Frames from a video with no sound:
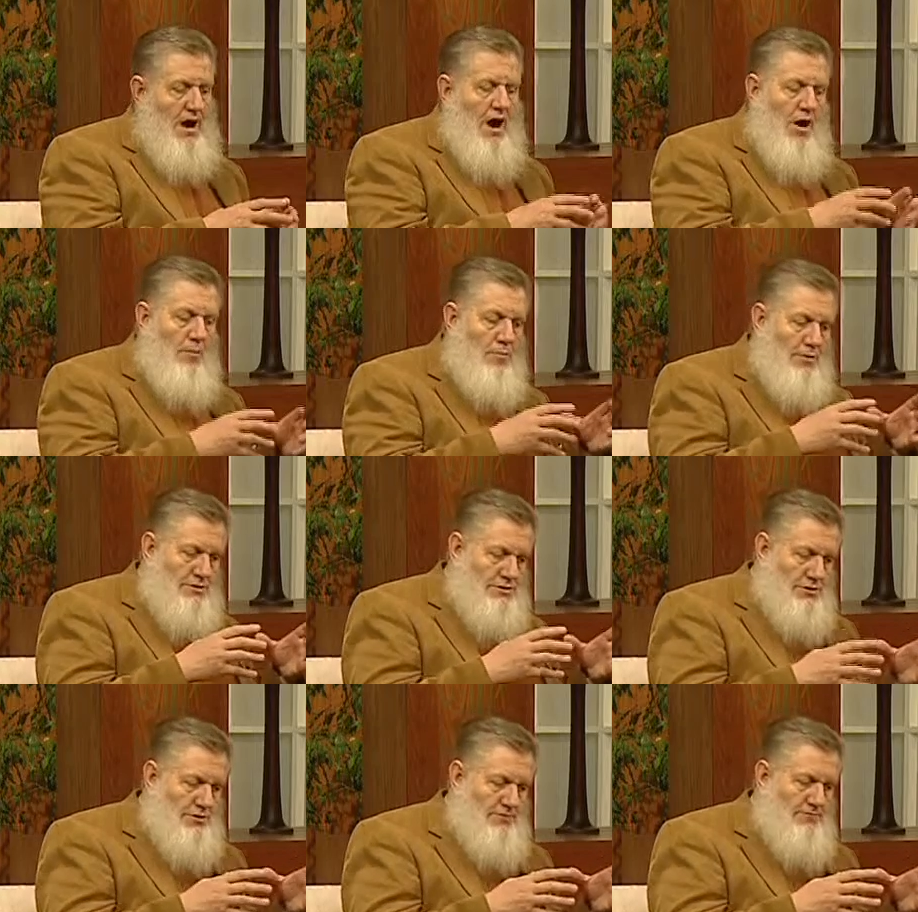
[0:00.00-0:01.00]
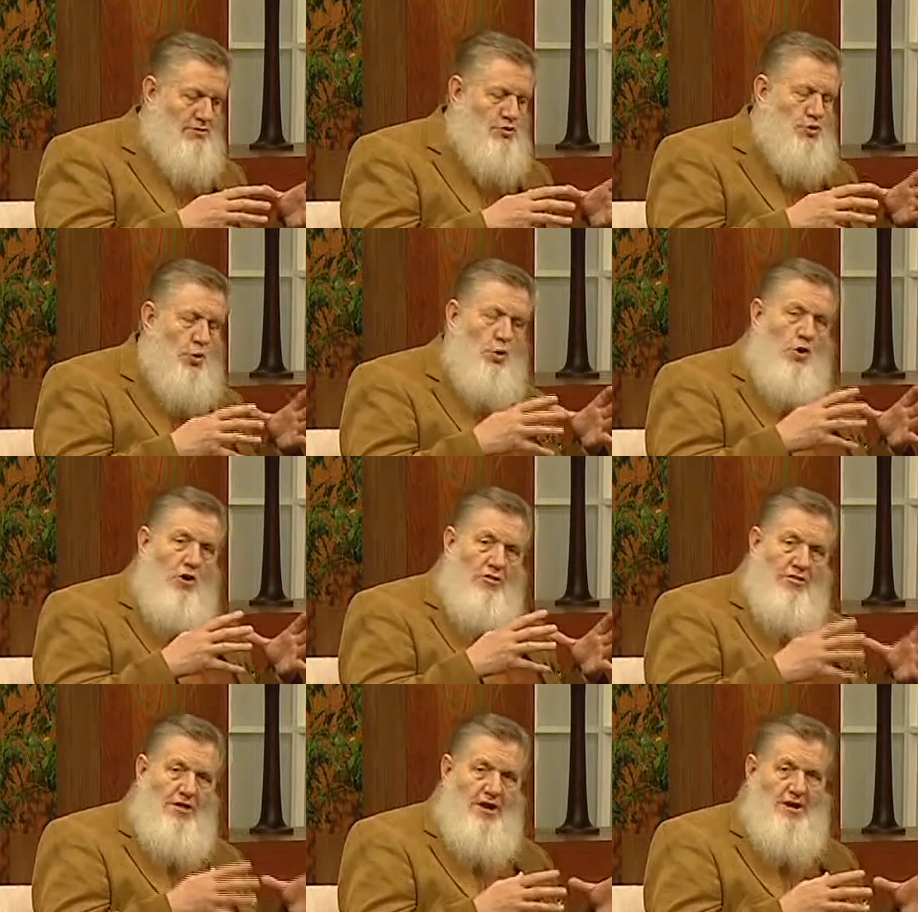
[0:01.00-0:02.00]
are preserved so
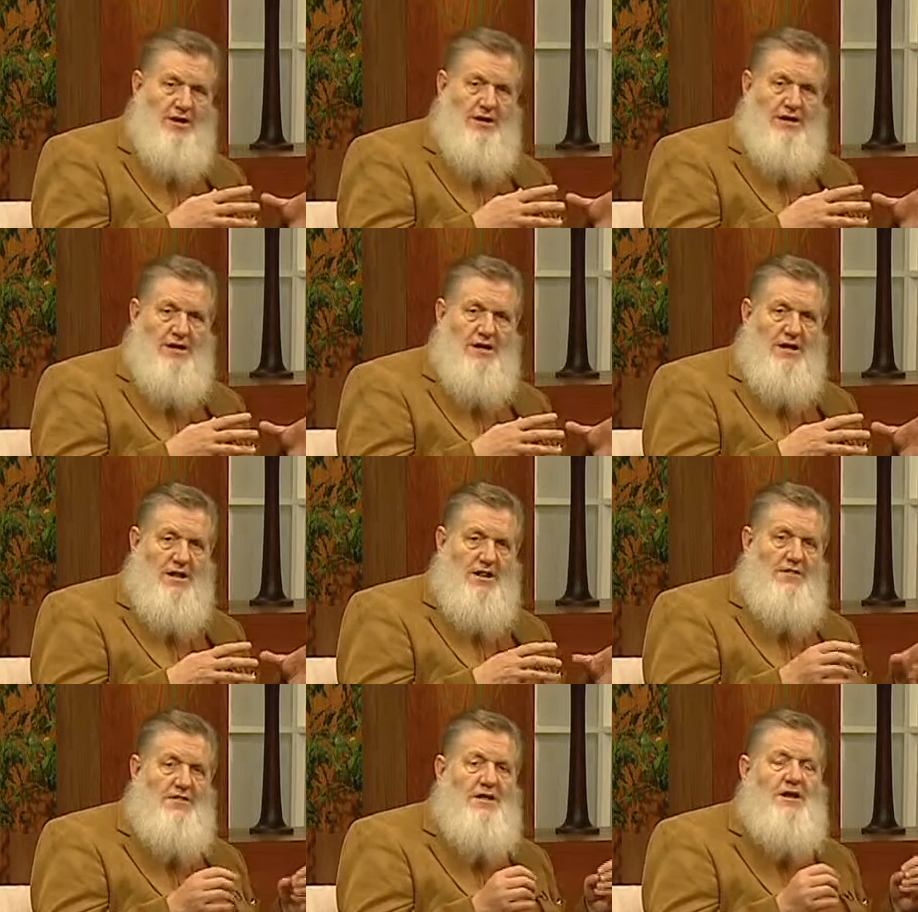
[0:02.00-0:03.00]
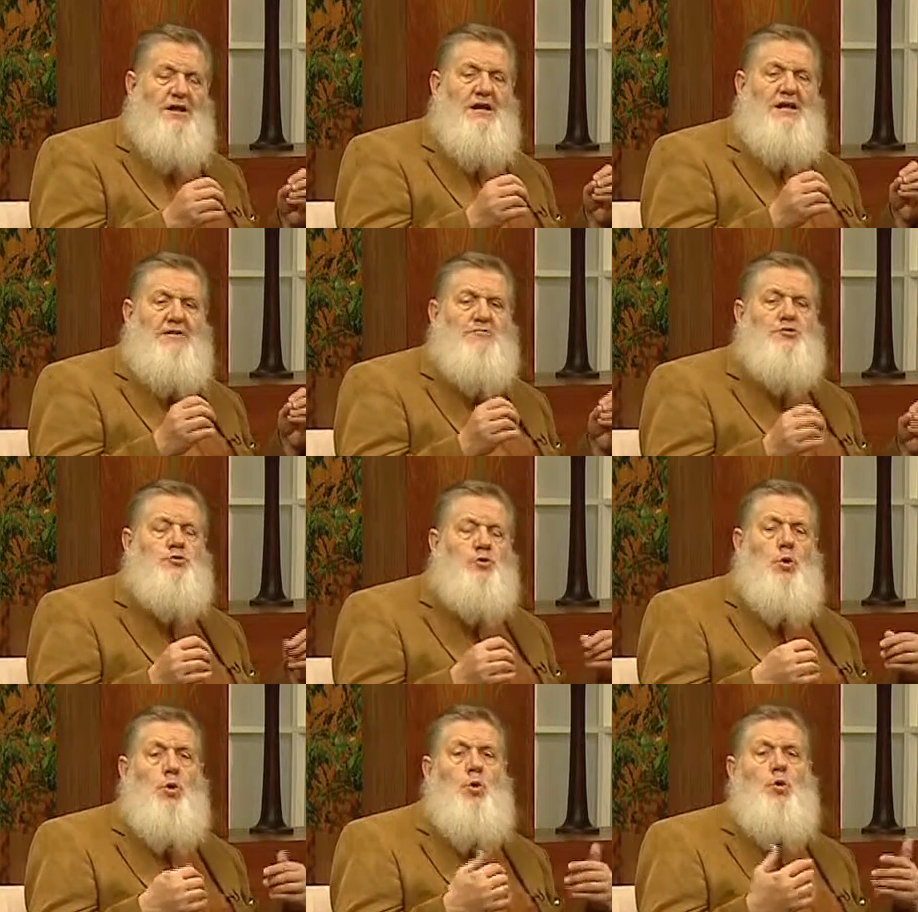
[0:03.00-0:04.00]
authentically that it leaves
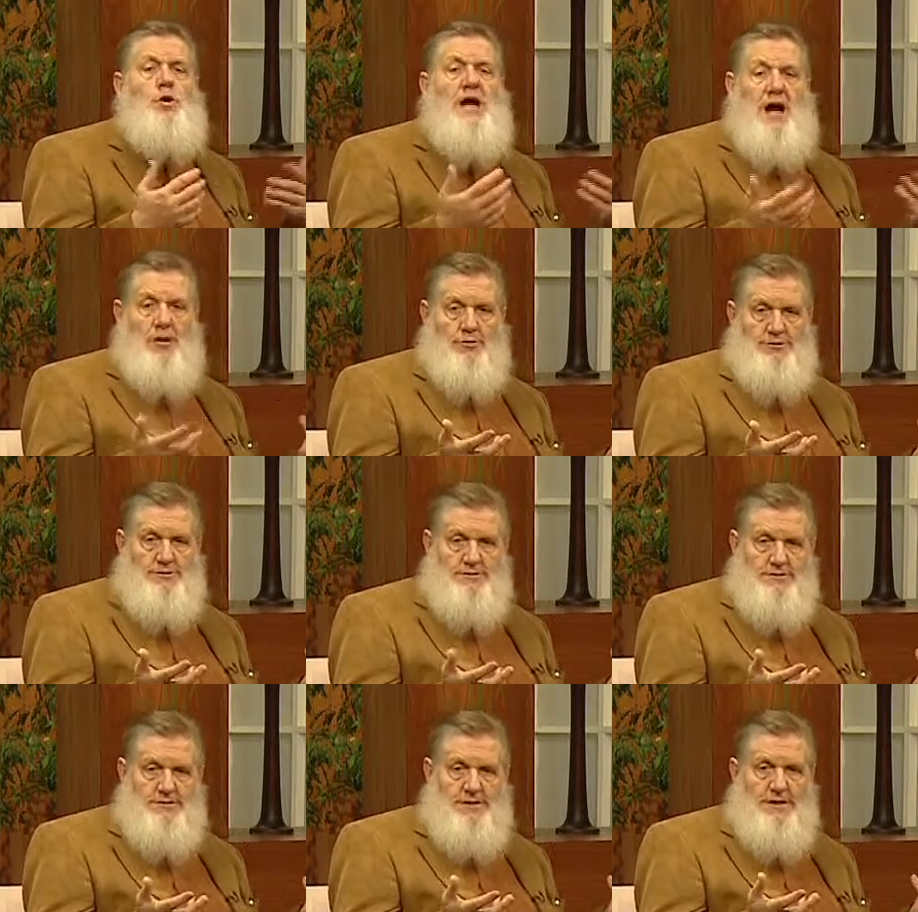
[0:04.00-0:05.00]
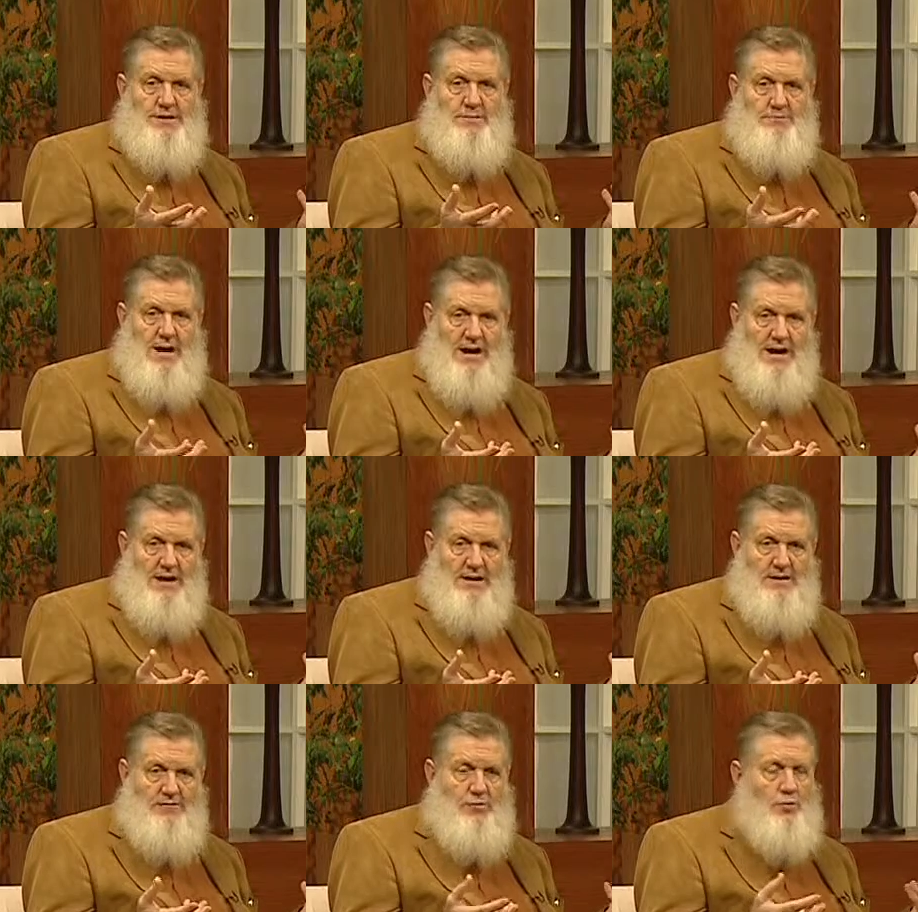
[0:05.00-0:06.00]
no doubt in the
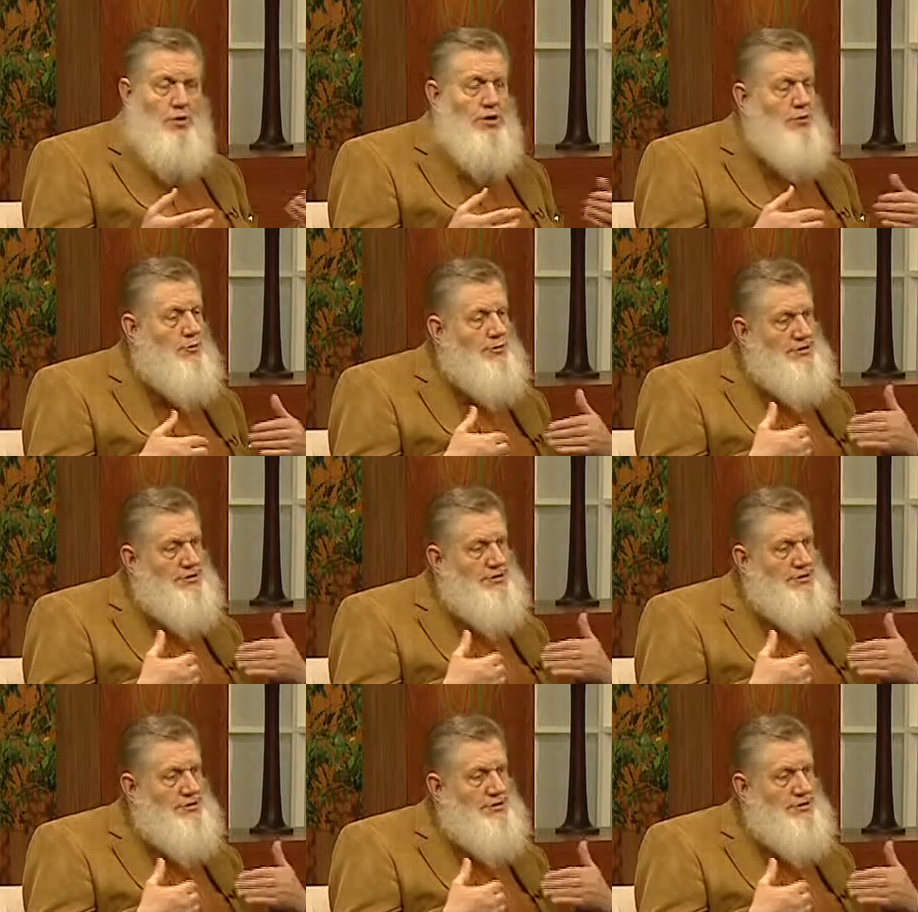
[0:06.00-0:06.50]
mind of the one who is